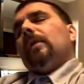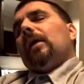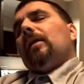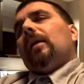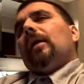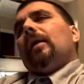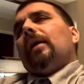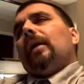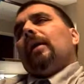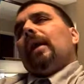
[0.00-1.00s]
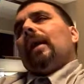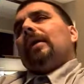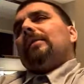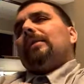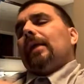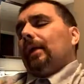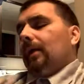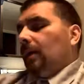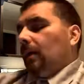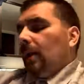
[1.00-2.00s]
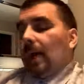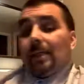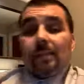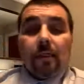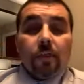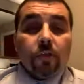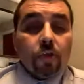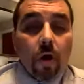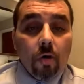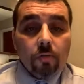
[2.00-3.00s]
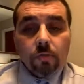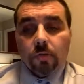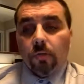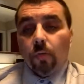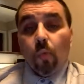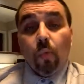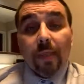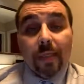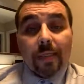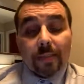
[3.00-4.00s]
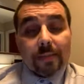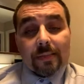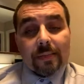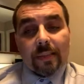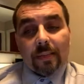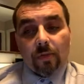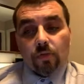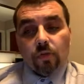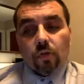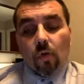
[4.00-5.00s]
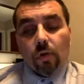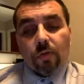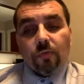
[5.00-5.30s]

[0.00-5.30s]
And again, like I said, as an adult, we can see those stories